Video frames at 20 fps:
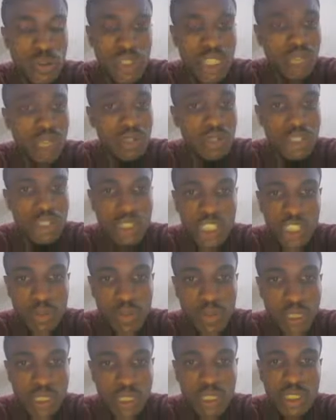the richest
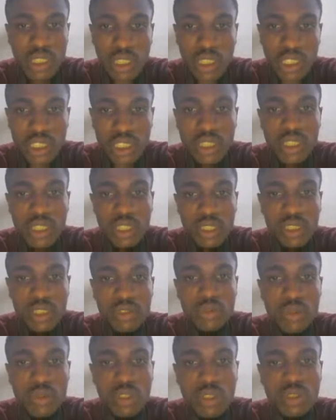person in the
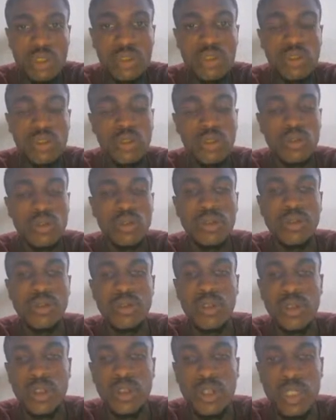world. So
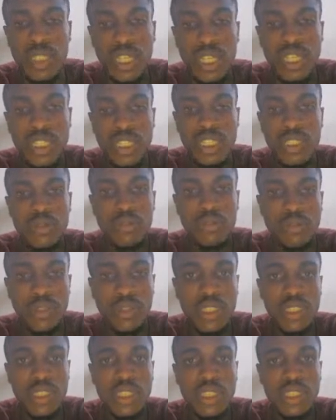there is a
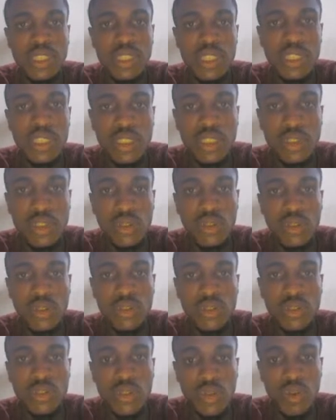big
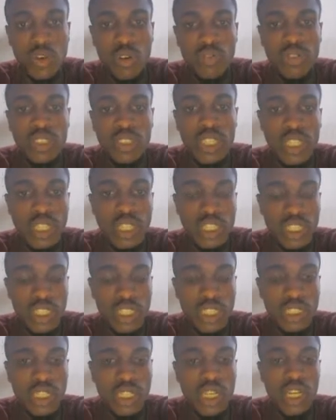stock of
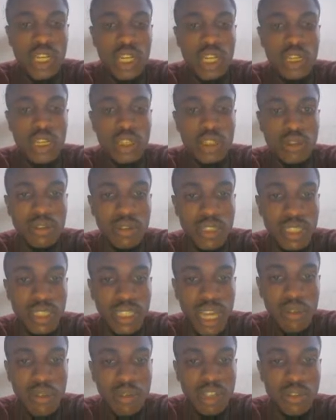integrity
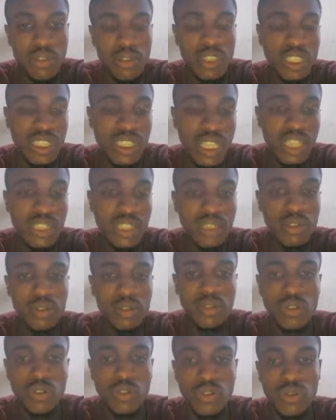Amazon is standing on.
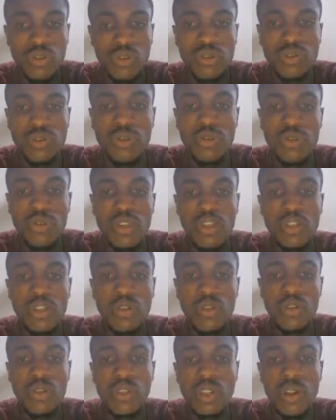So,
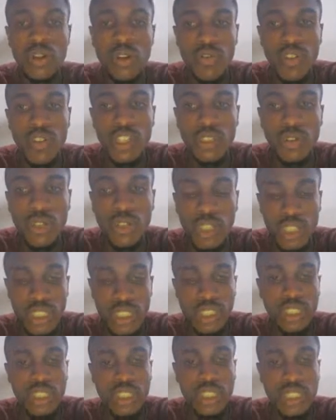the conversion
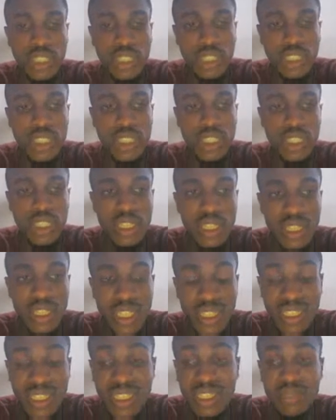rate is
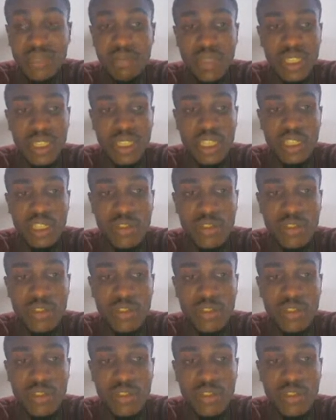13% for